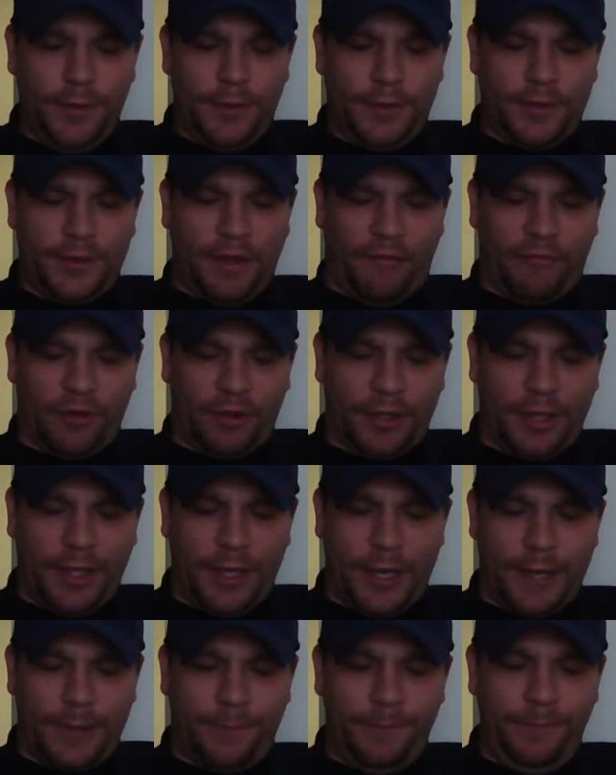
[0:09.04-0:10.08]
Definitely,
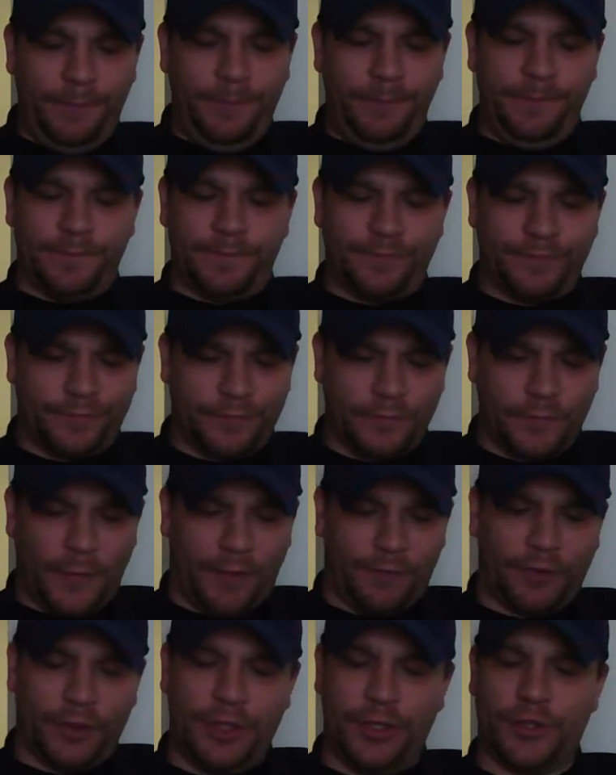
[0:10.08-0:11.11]

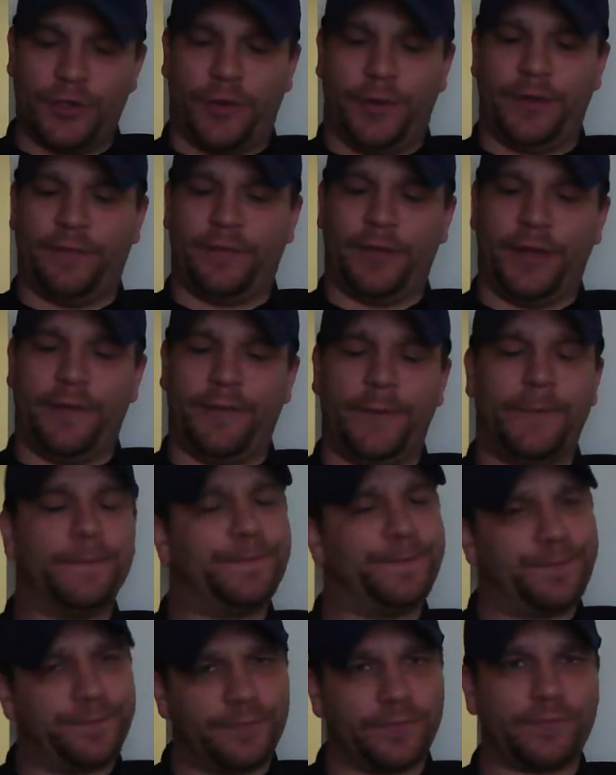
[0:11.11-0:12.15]
definitely enjoying the flavor.
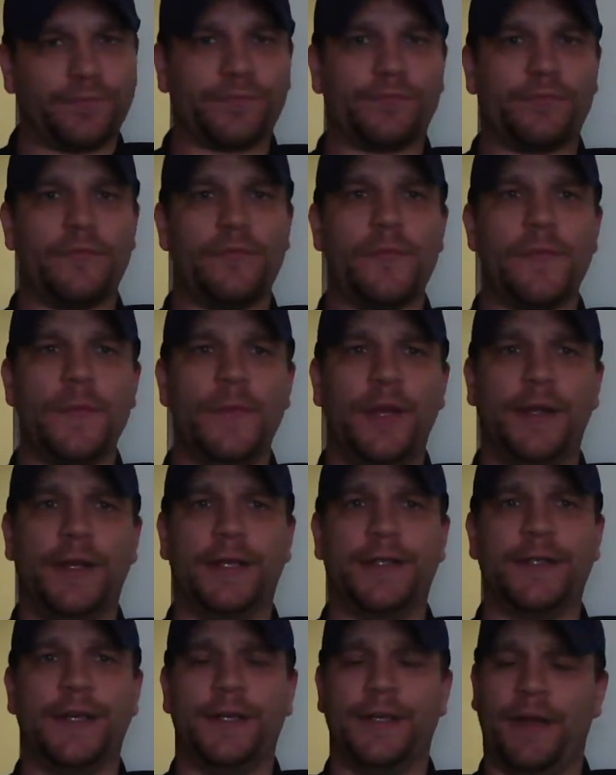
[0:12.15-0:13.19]
Like I
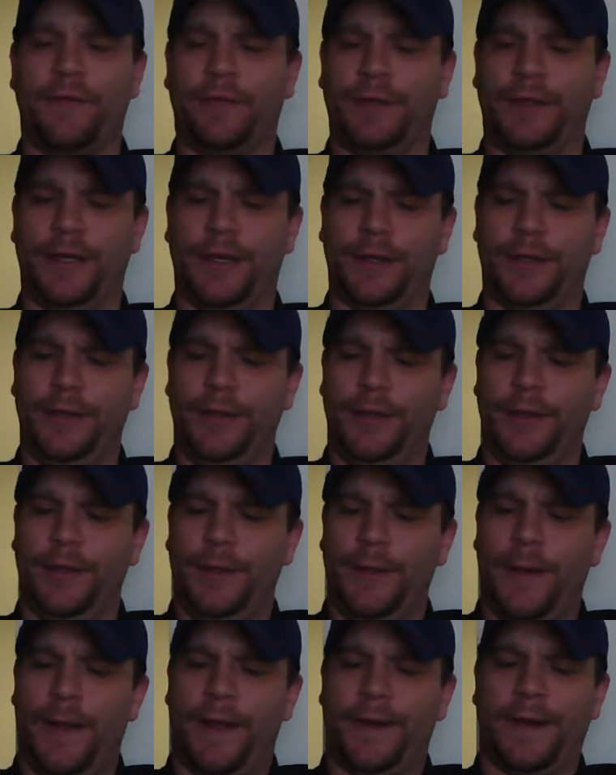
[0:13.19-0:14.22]
said, definitely
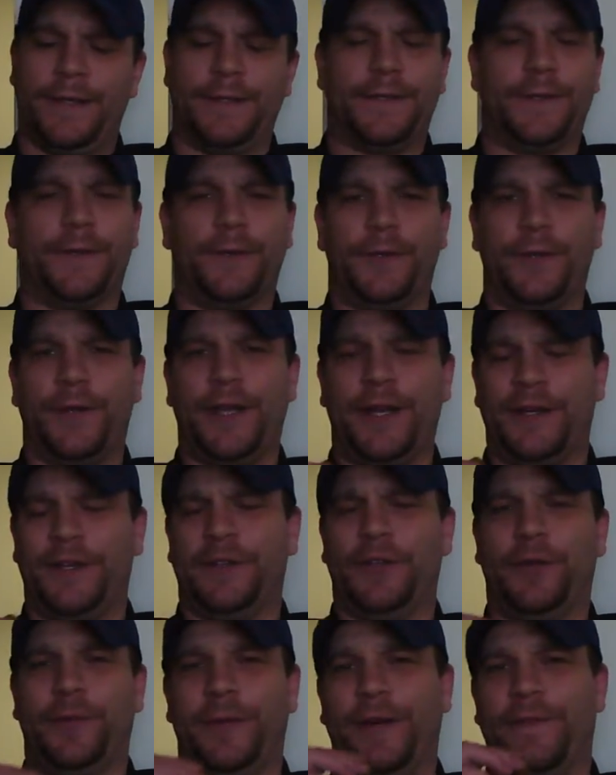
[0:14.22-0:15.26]
a nice little, you're getting a
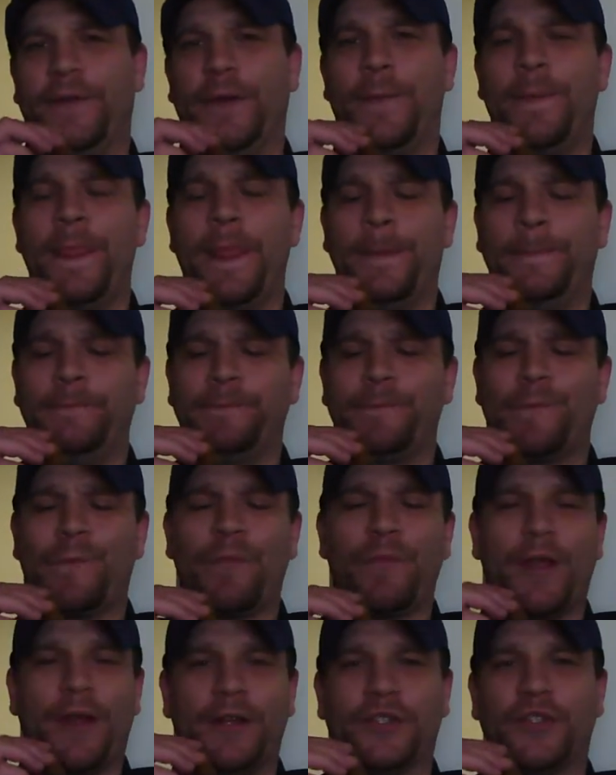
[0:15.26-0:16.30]
little bit of
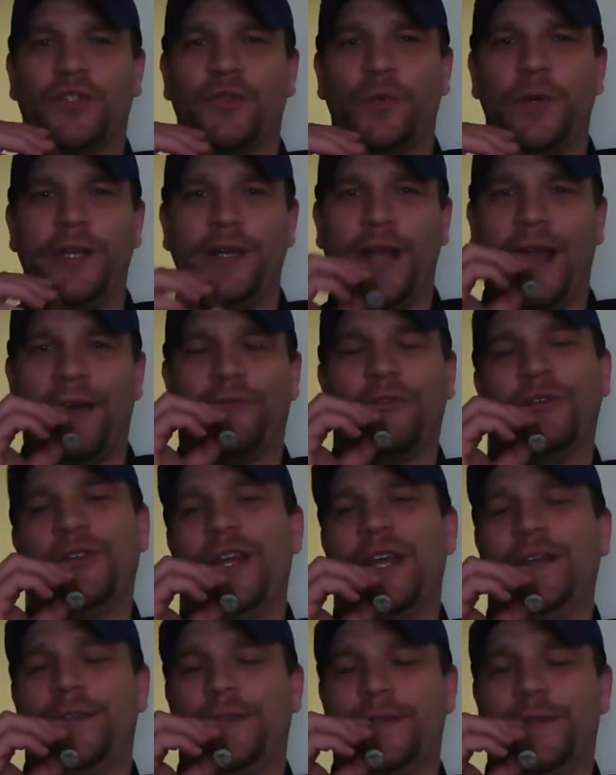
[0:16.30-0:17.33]
a sweet
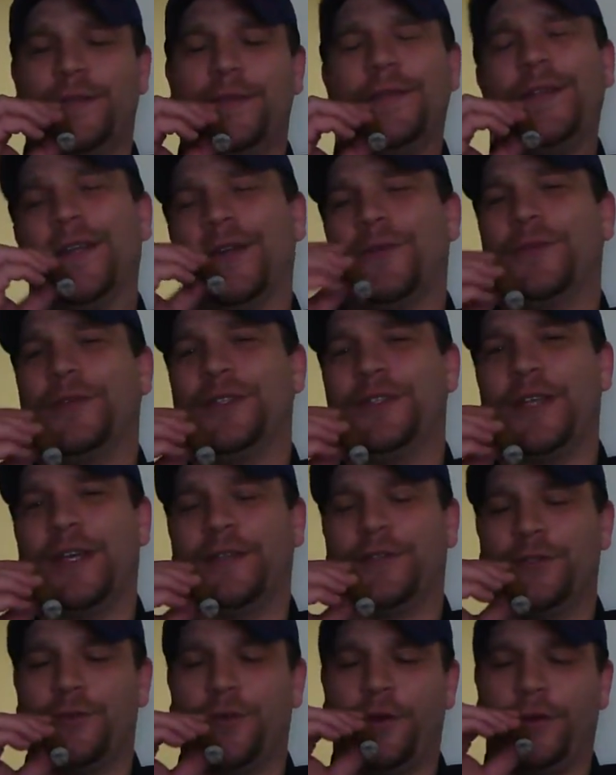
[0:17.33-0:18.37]
aftertaste, you know, when you
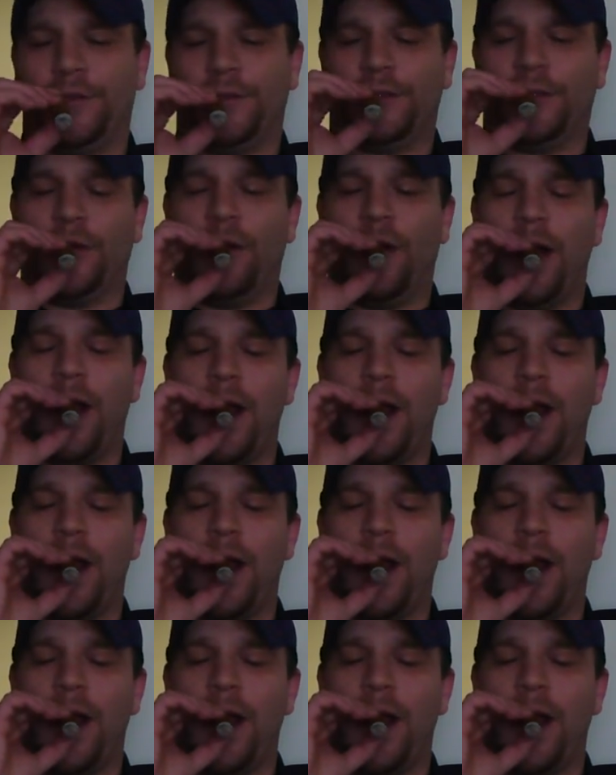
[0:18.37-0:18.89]
take the draw, so.